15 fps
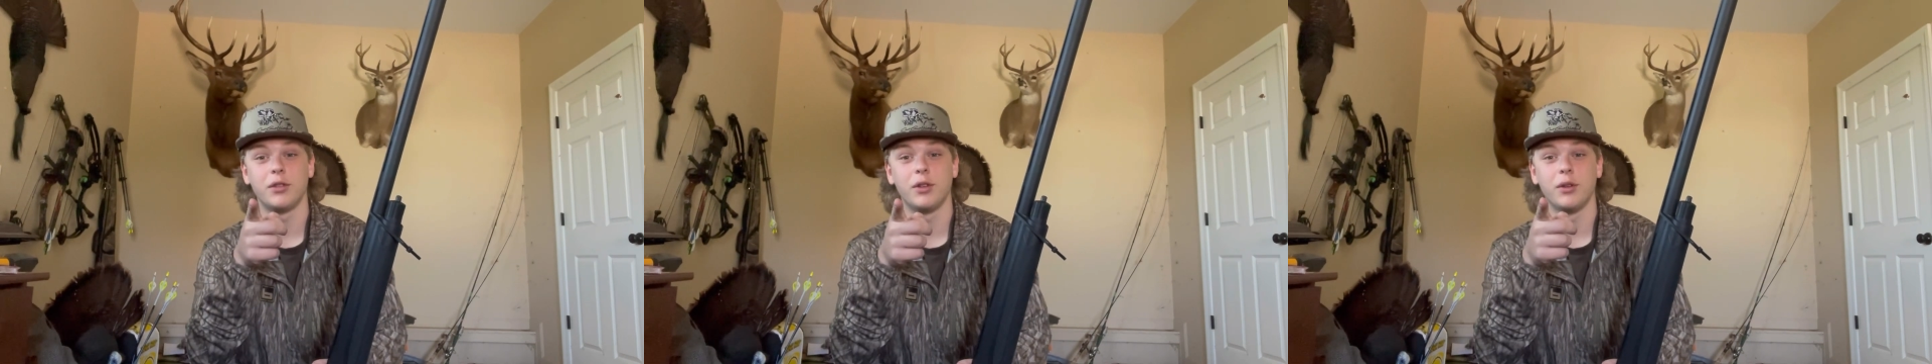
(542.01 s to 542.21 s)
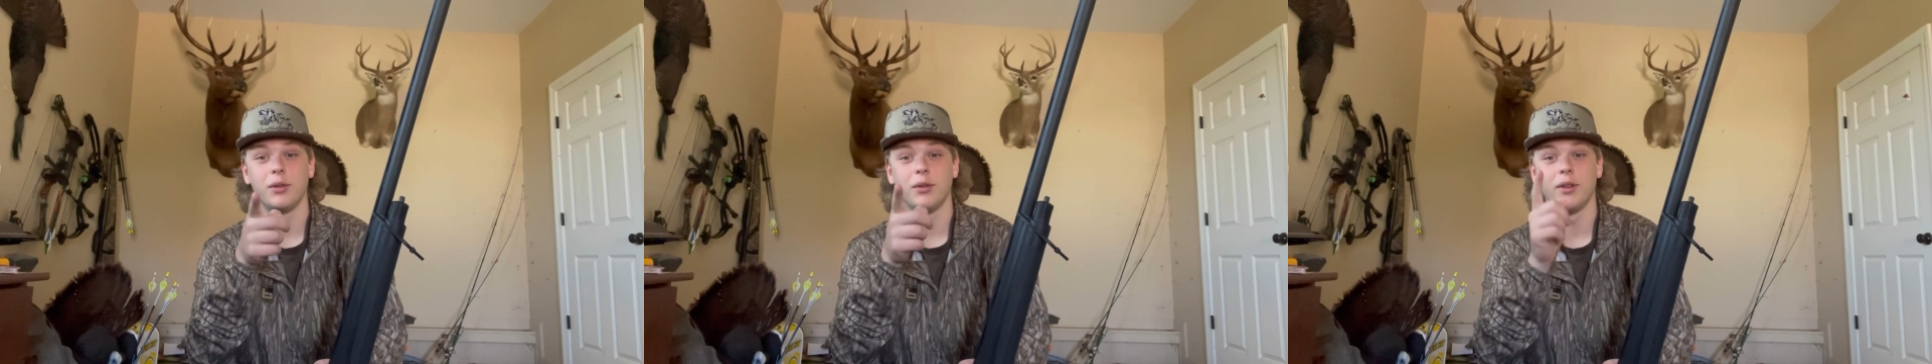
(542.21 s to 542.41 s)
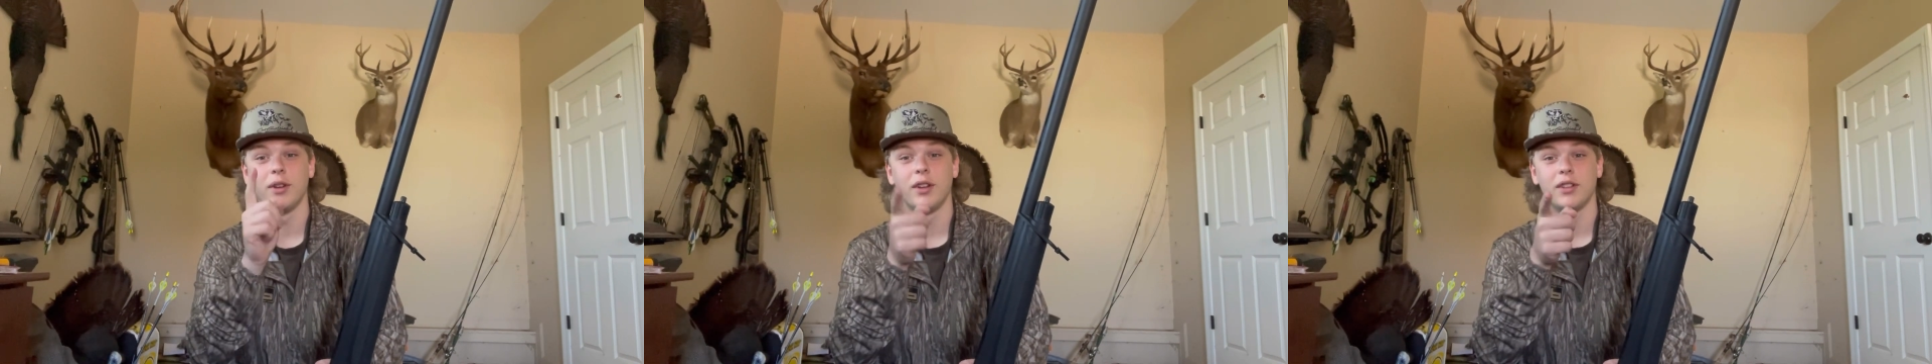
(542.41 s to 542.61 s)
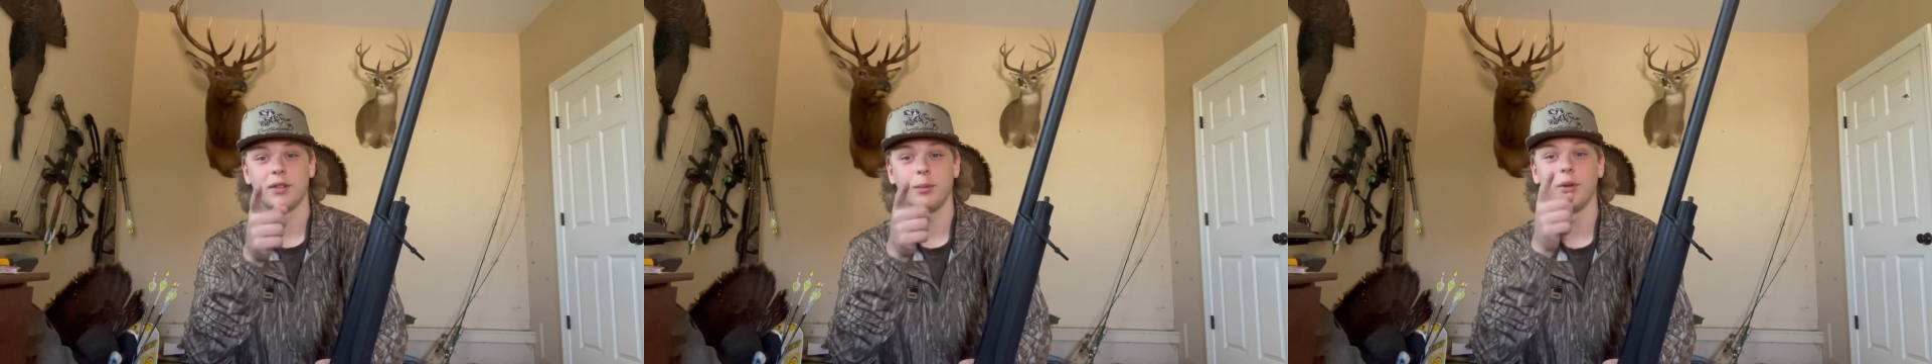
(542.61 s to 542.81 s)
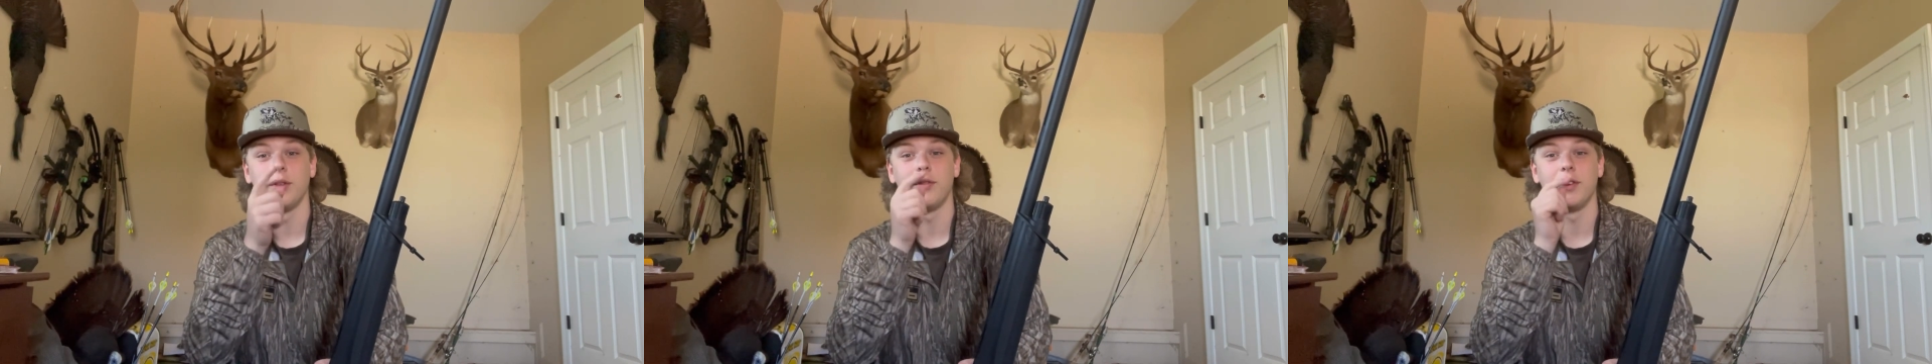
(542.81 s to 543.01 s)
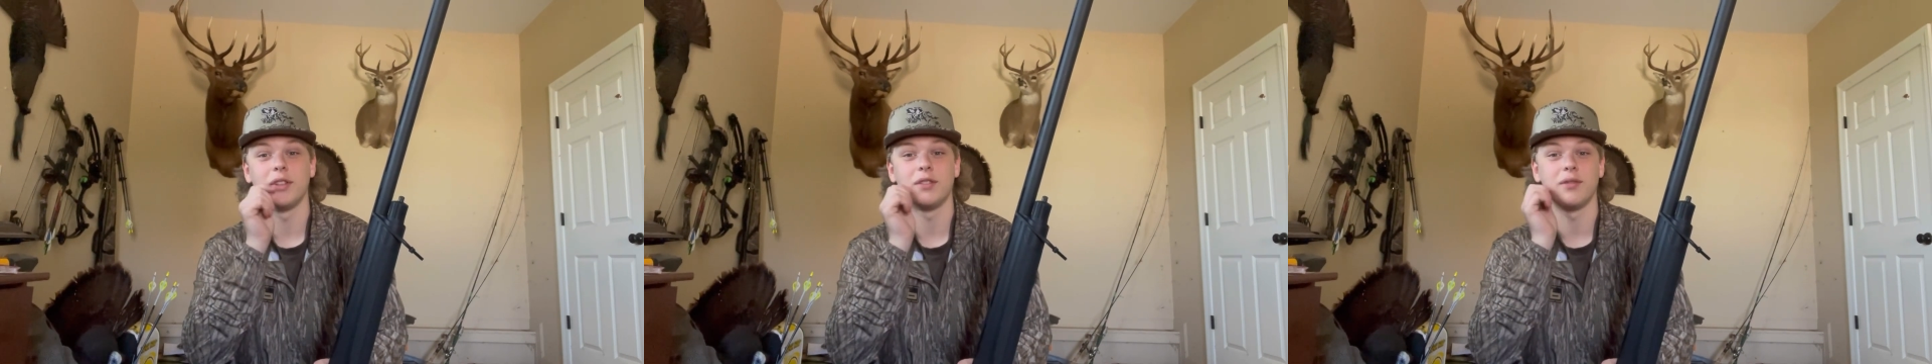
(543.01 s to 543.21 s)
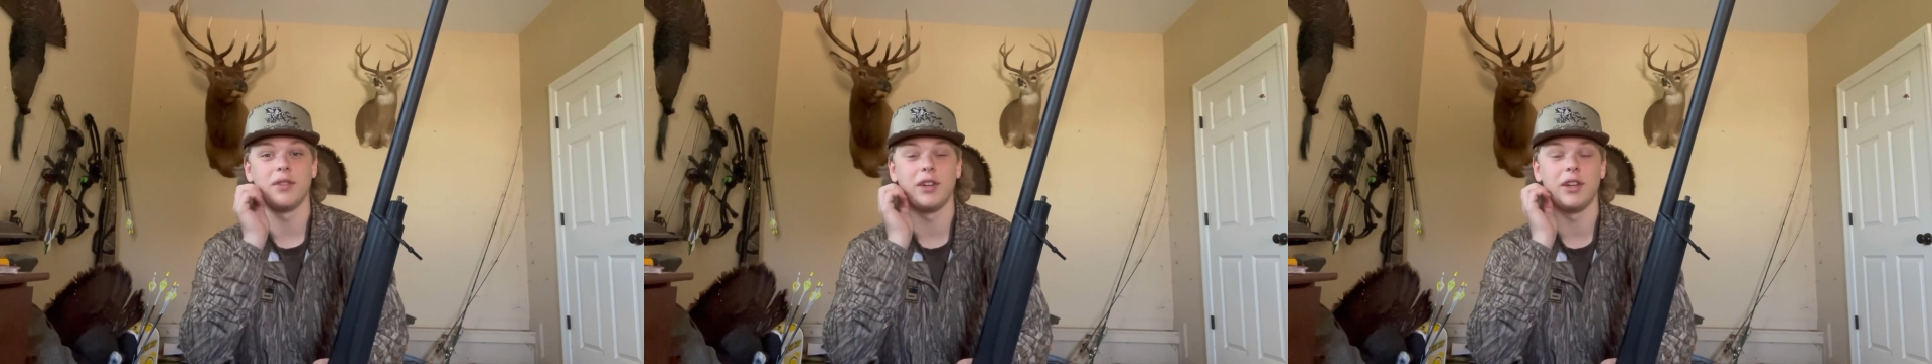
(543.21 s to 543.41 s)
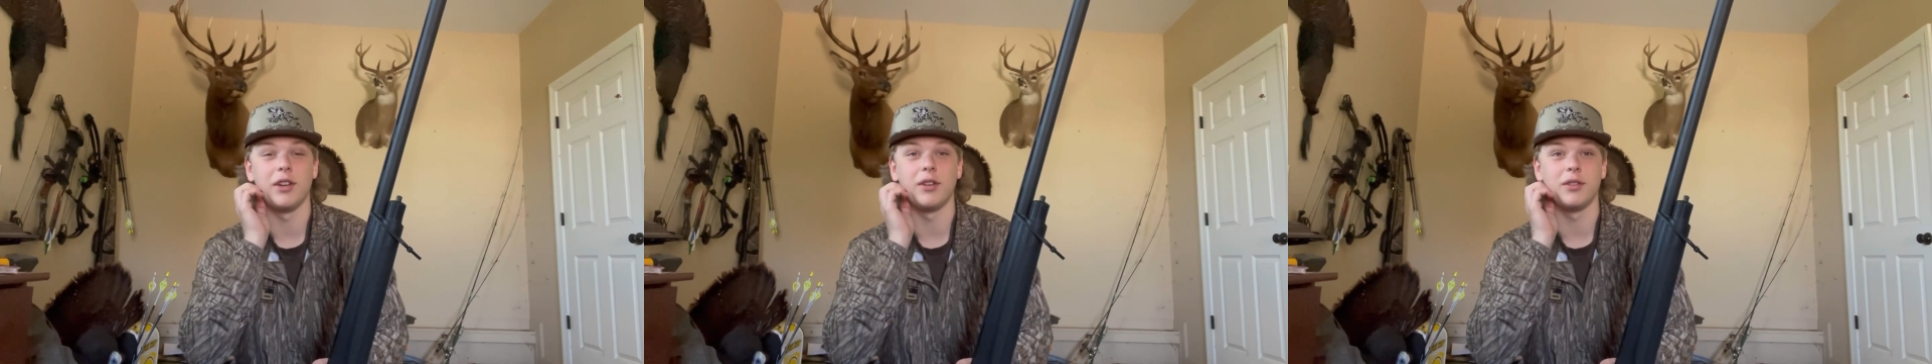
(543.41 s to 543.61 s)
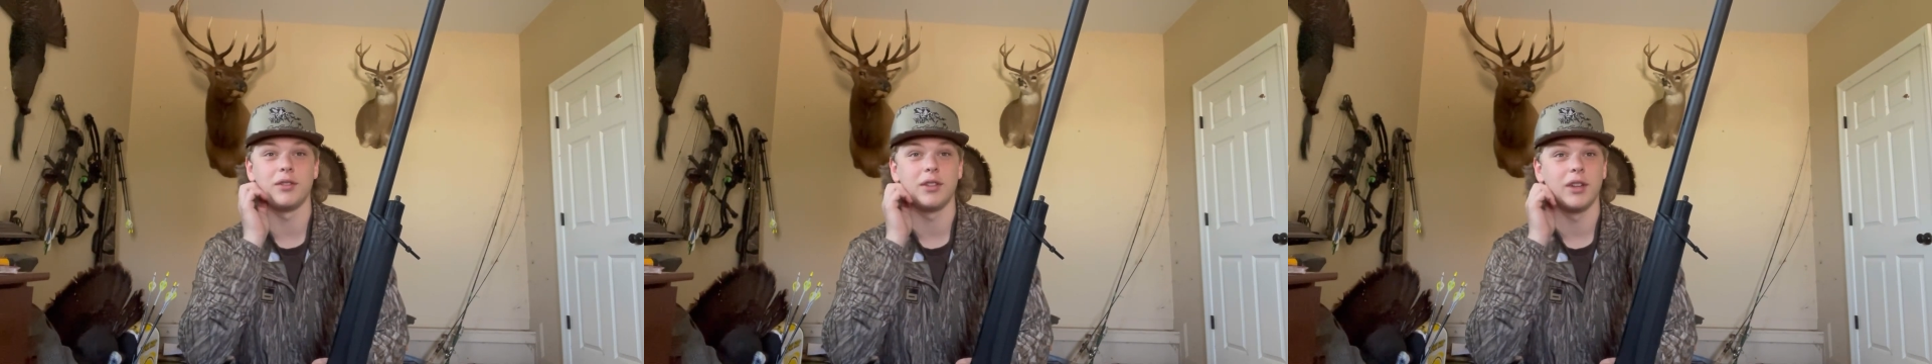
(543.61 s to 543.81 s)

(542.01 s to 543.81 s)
too. Some good fishing videos.